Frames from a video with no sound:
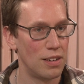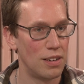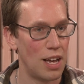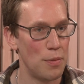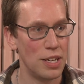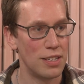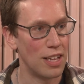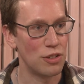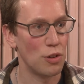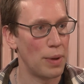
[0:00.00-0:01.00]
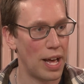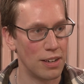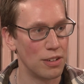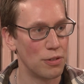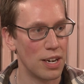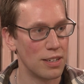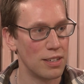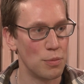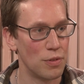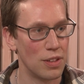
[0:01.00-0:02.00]
i mean is that so bad in the grand
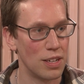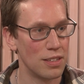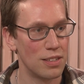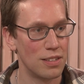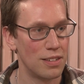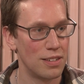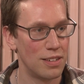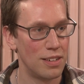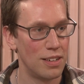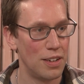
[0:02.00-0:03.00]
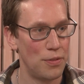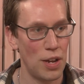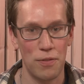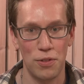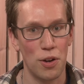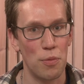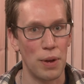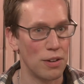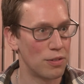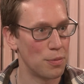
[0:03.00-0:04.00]
scheme of things if you have to go
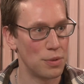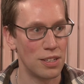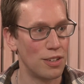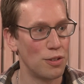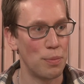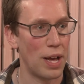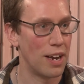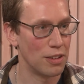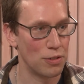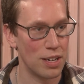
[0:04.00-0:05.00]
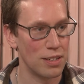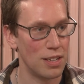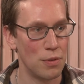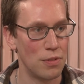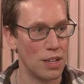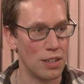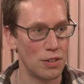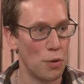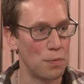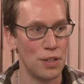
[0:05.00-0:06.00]
bankrupt is that so bad in the grand scheme of things
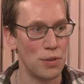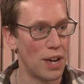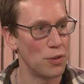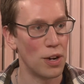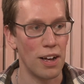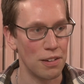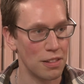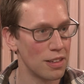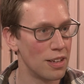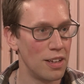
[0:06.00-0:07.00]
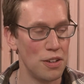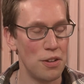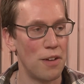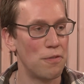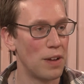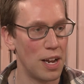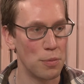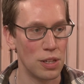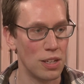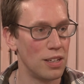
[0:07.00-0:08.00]
hopefully you have your health you have
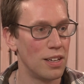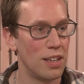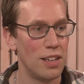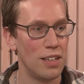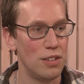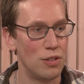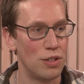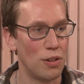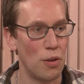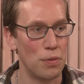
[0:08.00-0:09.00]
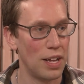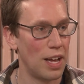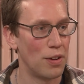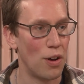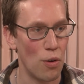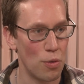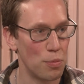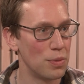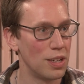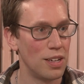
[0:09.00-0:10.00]
family you still hopefully have a
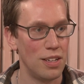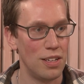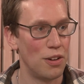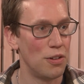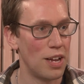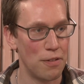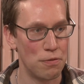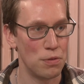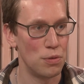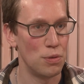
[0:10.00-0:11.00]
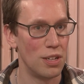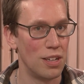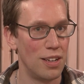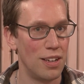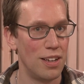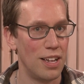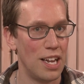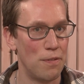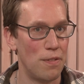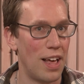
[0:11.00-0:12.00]
home you know you have food
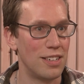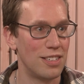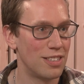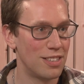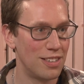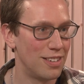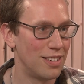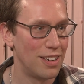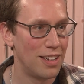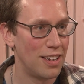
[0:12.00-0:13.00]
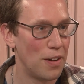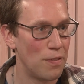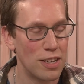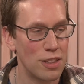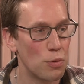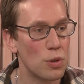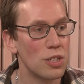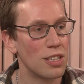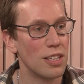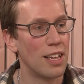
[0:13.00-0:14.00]
if that's if that's the
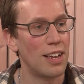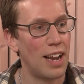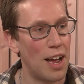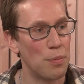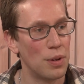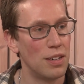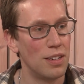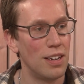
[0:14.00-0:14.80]
worst thing that could happen